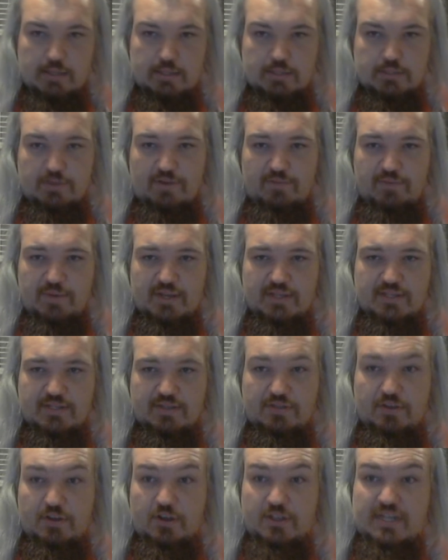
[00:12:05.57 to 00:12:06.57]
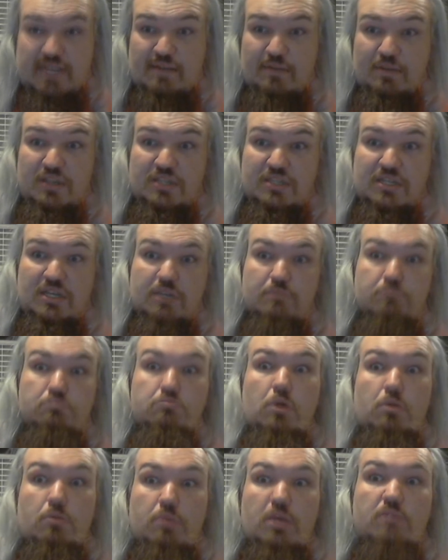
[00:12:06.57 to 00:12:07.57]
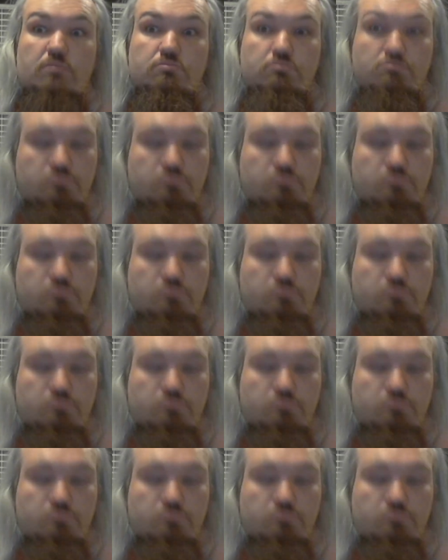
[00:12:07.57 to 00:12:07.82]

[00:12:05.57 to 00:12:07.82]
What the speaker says: 12 minutes, 13 minutes in. Not bad.